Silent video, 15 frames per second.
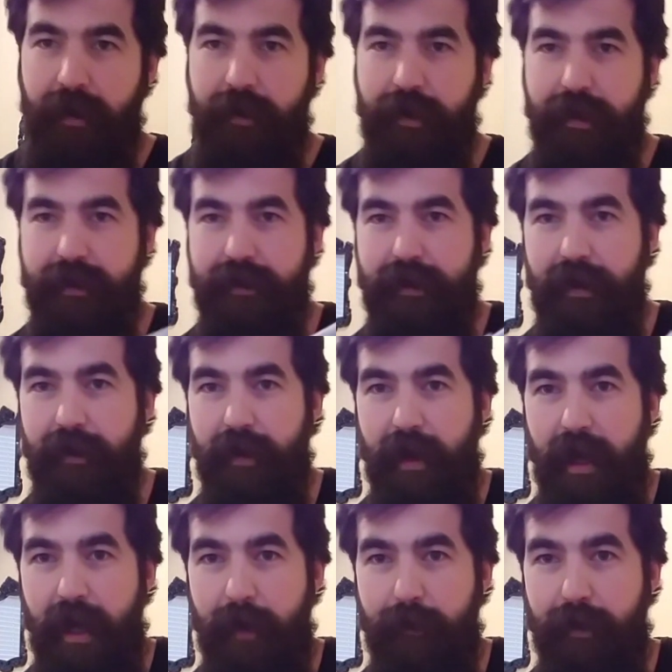you can see the
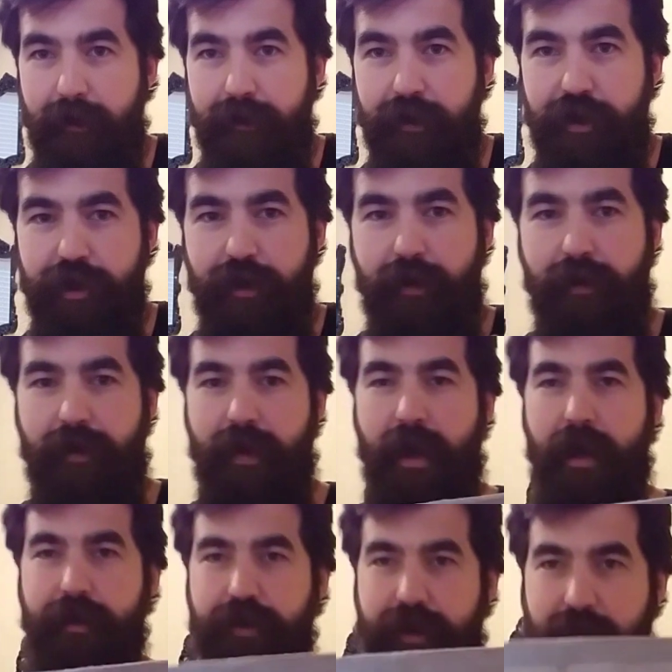hem of the shirt
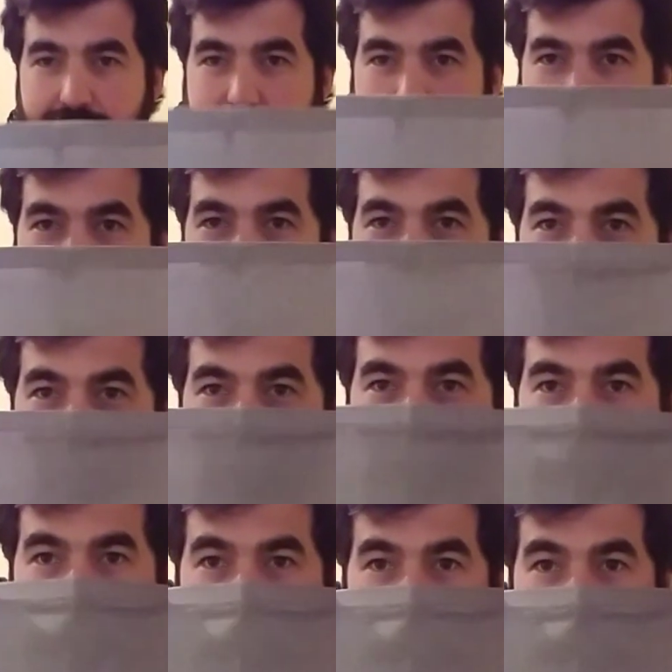there just gives it a little
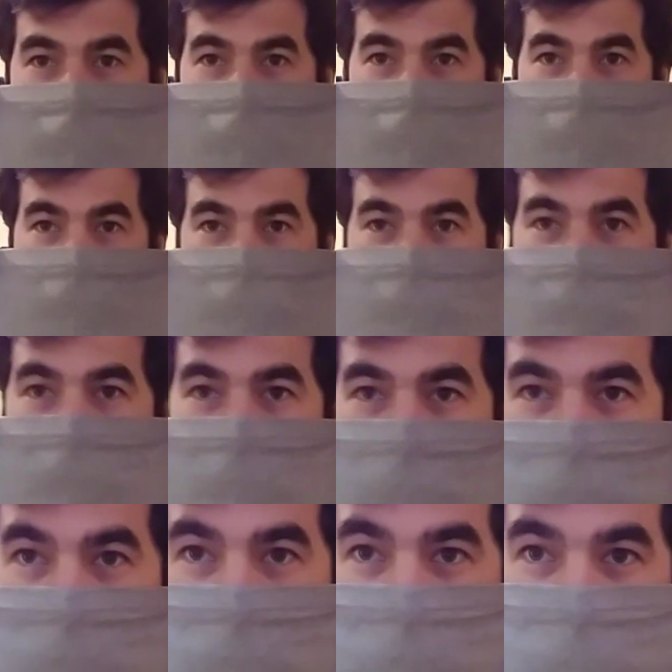kind of a sharp
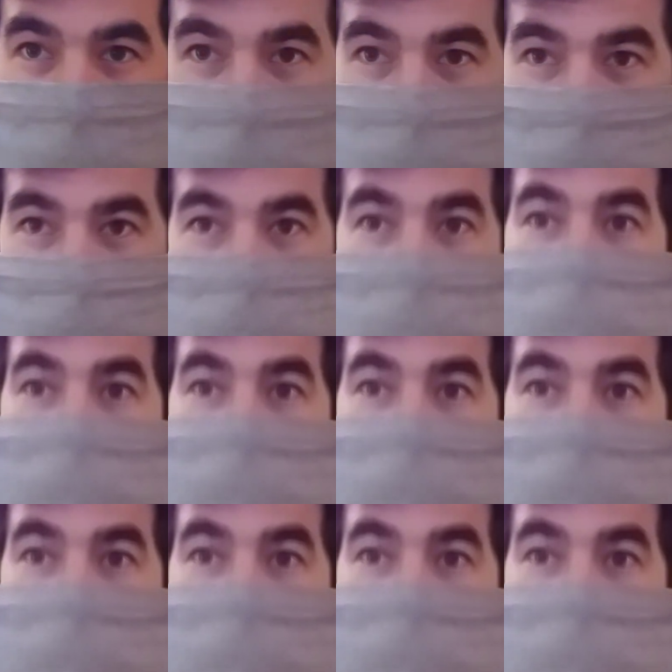look. You can see that